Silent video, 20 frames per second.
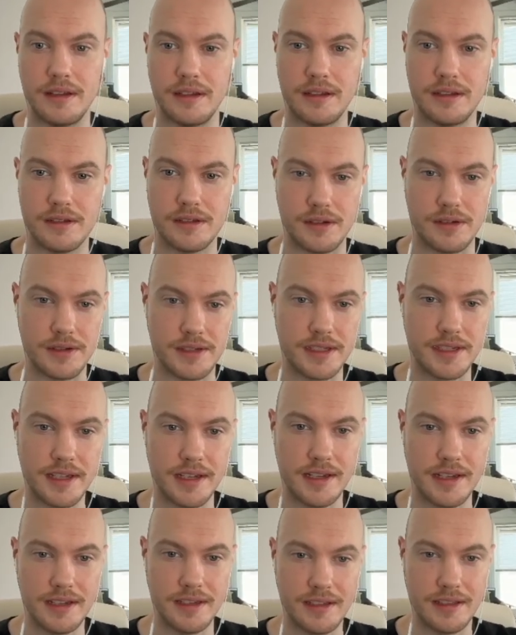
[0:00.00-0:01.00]
So you
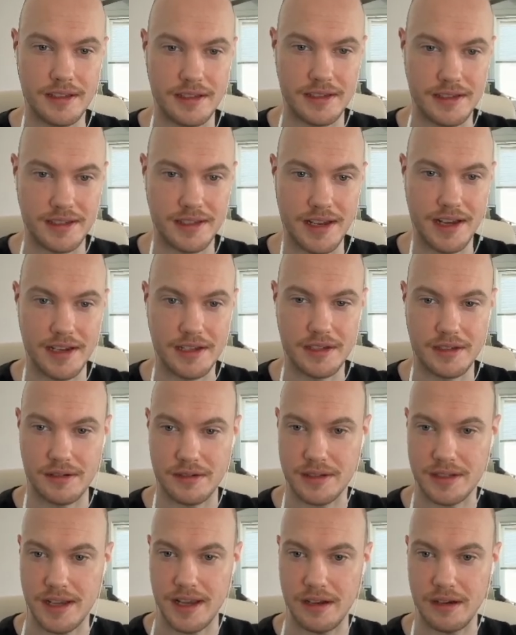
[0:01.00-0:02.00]
see these dates are
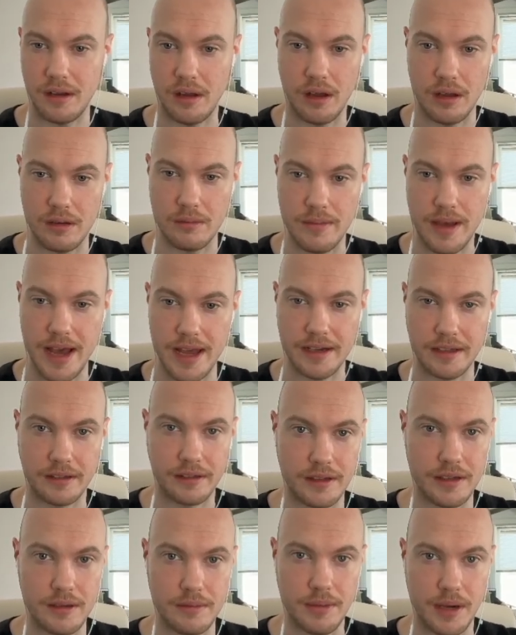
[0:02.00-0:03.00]
set
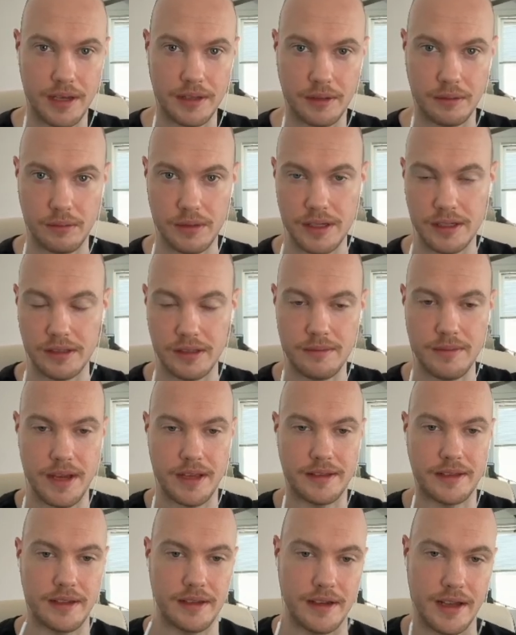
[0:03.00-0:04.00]
automatically by the weekly
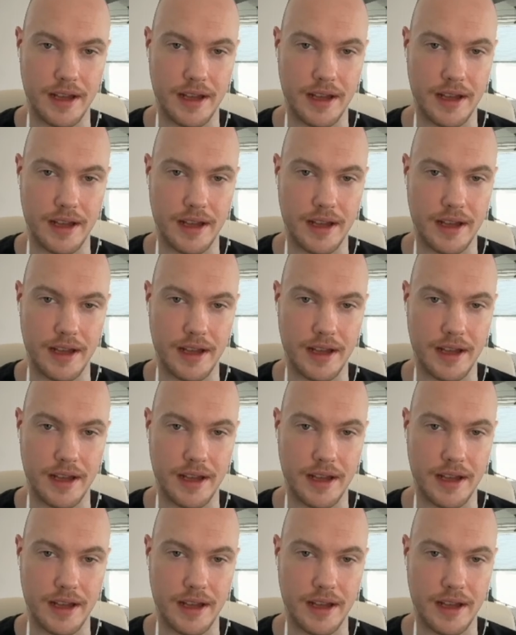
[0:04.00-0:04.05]
method.